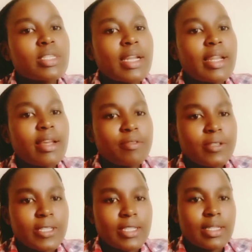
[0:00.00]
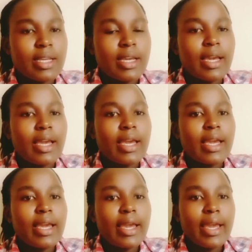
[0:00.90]
lift
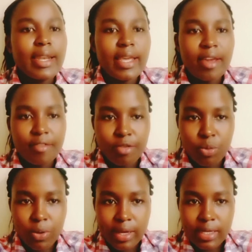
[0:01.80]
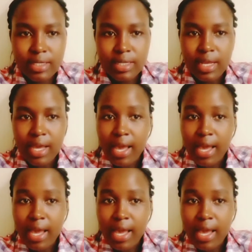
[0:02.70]
any heavy weight